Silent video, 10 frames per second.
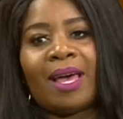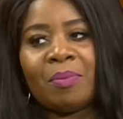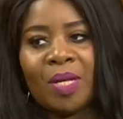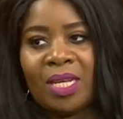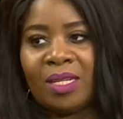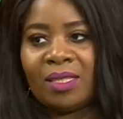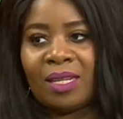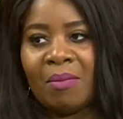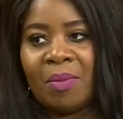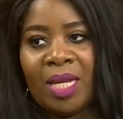that piece
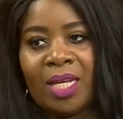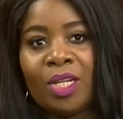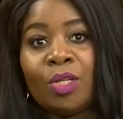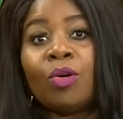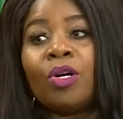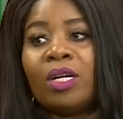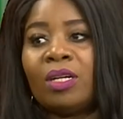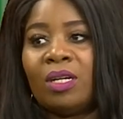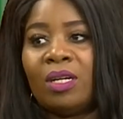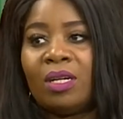and make it your
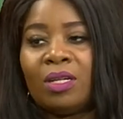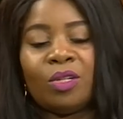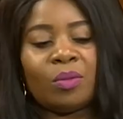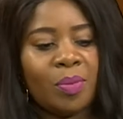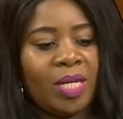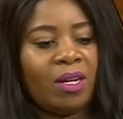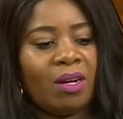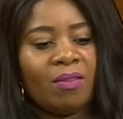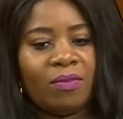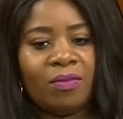your bit
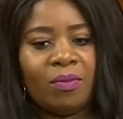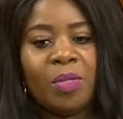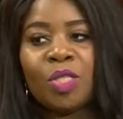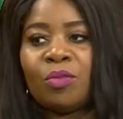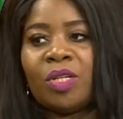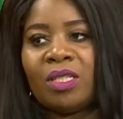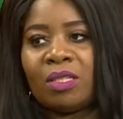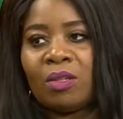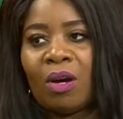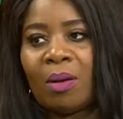of misery to
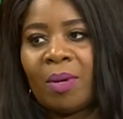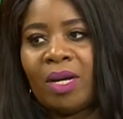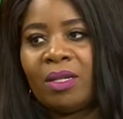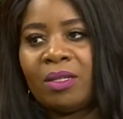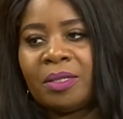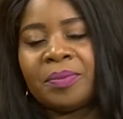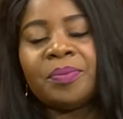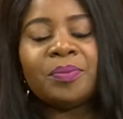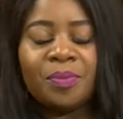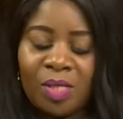talk about, you know?
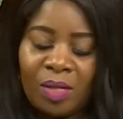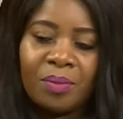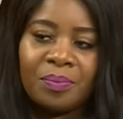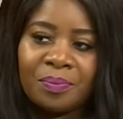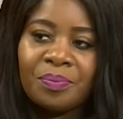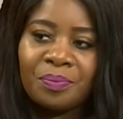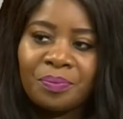So I guess it just